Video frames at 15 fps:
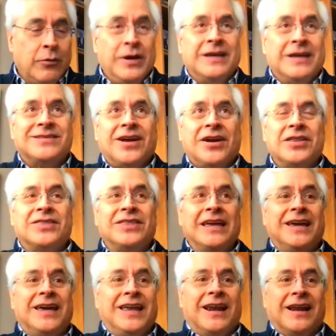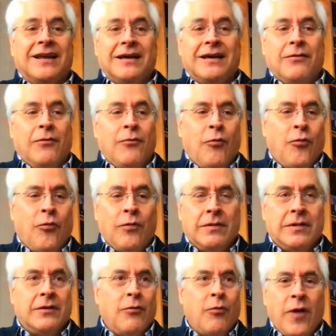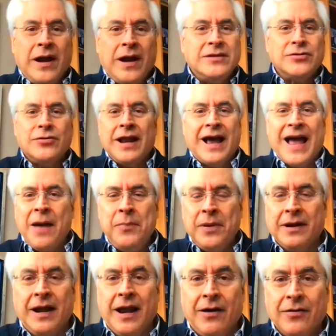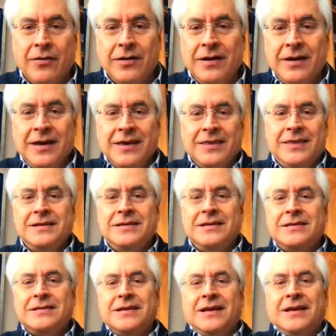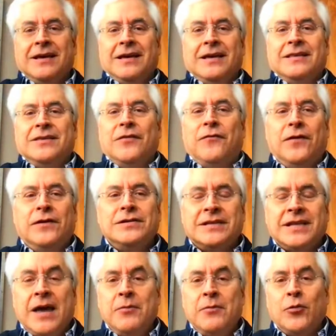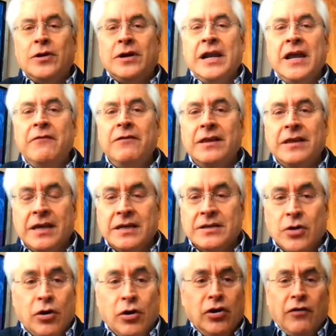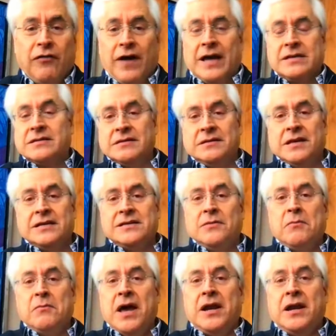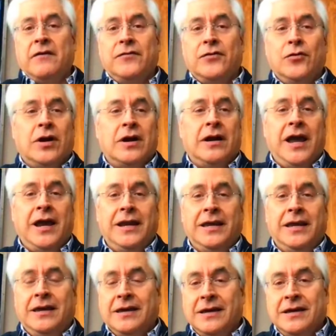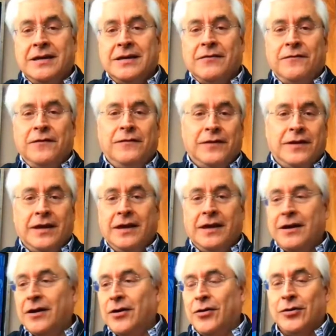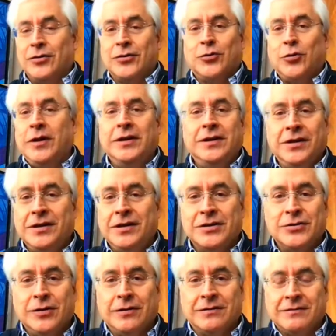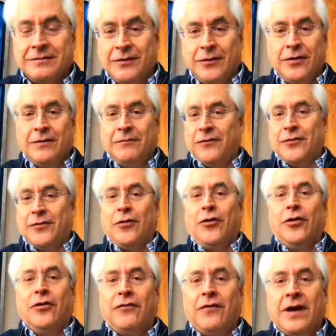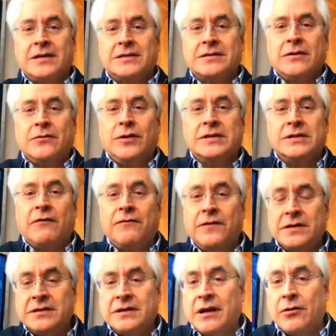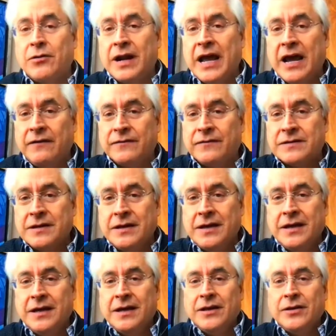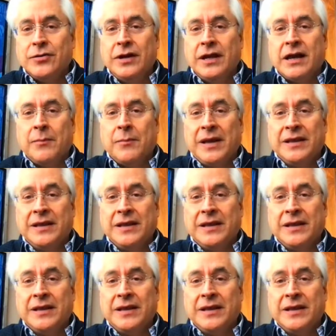started thinking, what is going to happen now? This is the first time we're living this, all of us. It doesn't matter if you are 80, 50, or 20 years old. For all of us, it was a first in our lives to live a